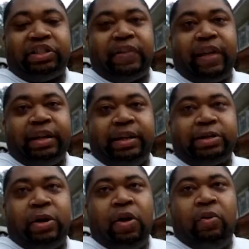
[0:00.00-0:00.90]
and stuff like
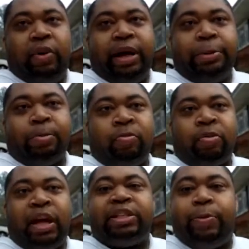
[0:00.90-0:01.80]
this when
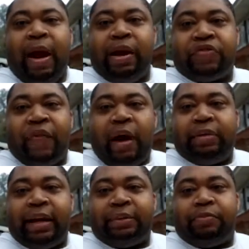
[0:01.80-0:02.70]
it's the parents'
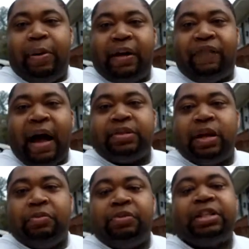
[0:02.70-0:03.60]
fault that the pedophiles
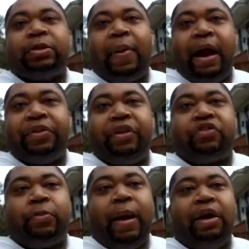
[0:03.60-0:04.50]
on. this the parents.
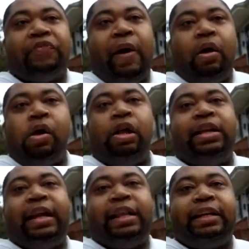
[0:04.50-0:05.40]
It's the parents' fault
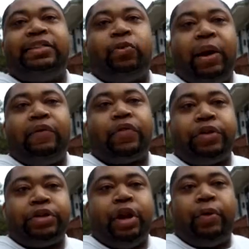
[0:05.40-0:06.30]
that they let these 12 and
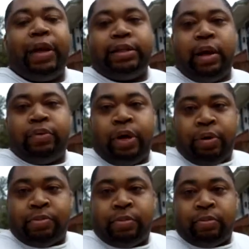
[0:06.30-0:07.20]
13 year old kids on
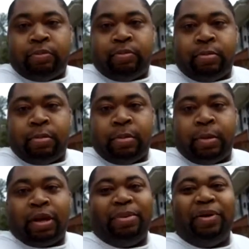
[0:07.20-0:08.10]
there.
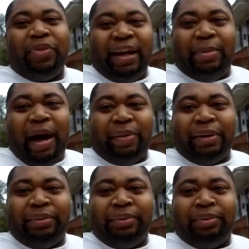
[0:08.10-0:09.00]
Come on, think about
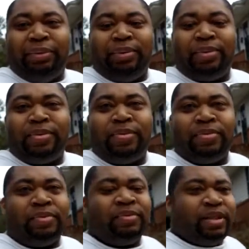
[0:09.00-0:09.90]
it.
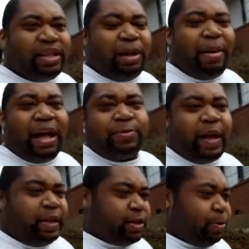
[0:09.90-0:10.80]
It's like
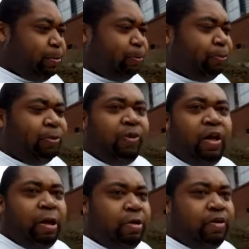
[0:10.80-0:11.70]
MySpace.
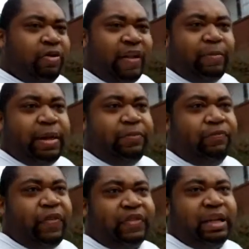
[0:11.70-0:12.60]
You have to be
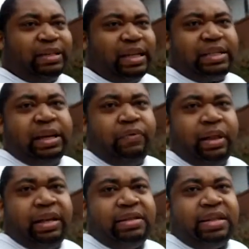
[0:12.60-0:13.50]
15 or 16
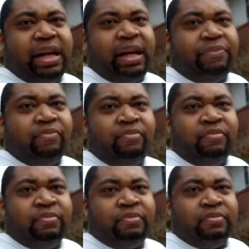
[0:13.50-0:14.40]
really to
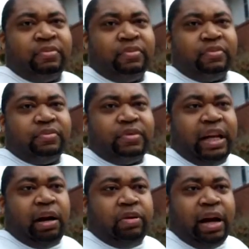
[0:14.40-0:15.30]

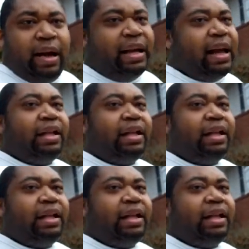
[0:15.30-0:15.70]
get on there, and